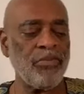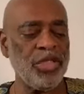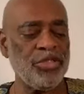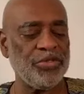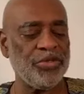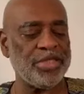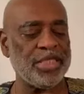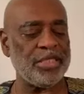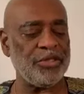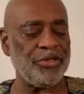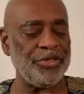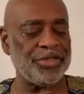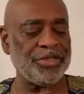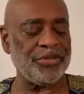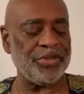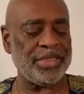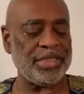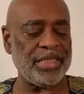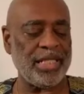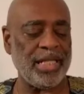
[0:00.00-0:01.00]
So
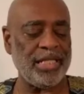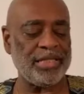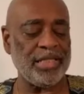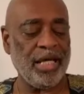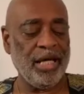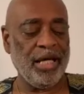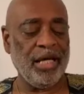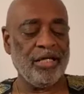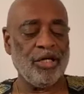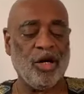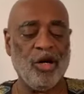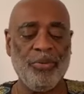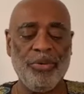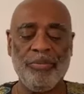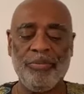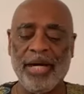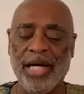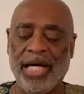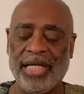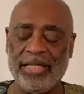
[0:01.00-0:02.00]
it says,
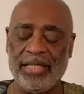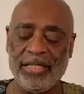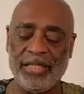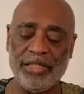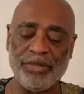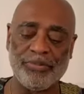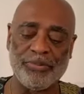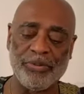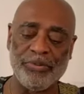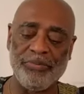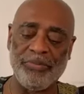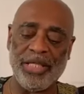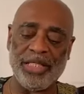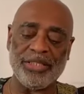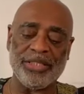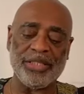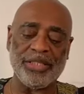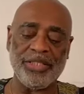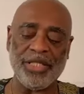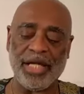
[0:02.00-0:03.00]
open-mindedness
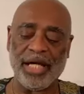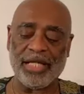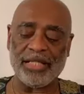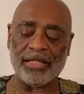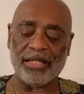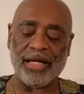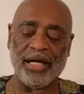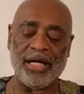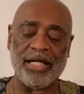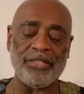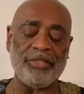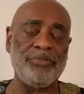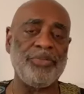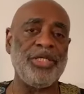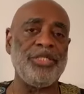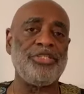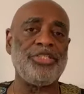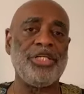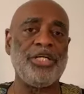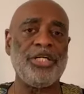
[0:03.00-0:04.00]
permits the child of God to
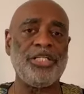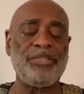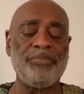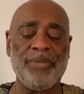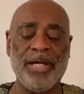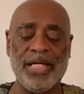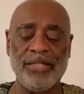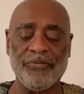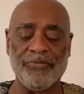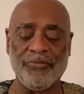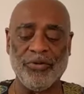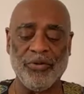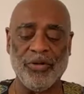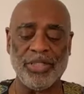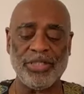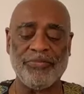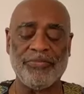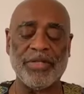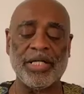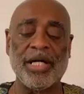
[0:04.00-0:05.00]
be judged by the
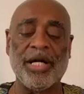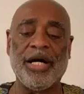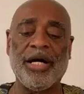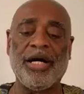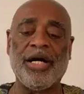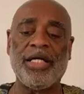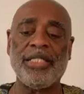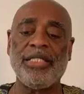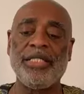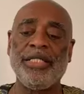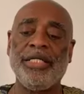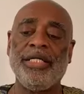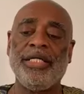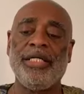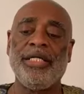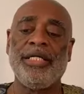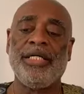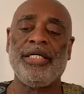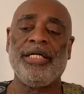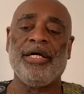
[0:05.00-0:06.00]
voice for God
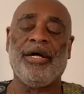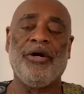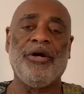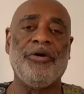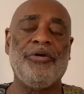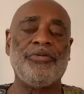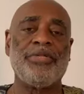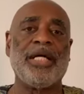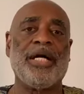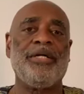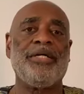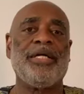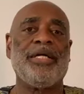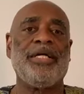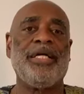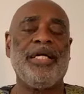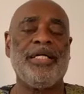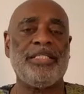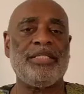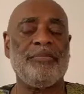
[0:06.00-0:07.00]
on
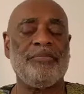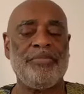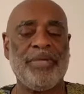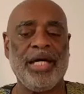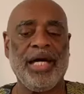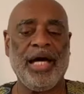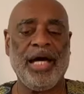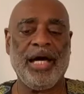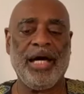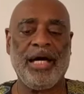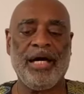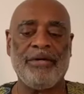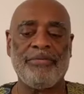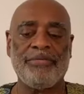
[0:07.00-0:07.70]
his behalf.